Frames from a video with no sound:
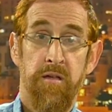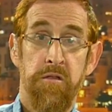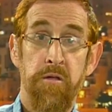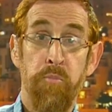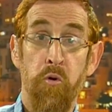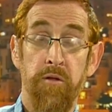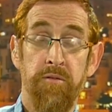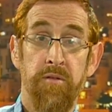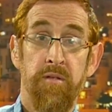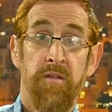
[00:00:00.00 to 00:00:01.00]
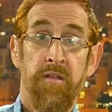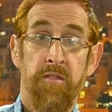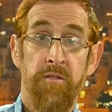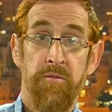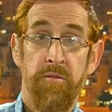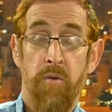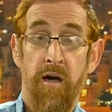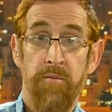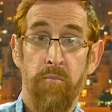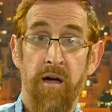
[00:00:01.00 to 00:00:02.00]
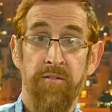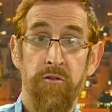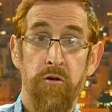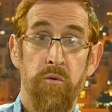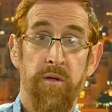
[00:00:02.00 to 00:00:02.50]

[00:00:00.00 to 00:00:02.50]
support my view,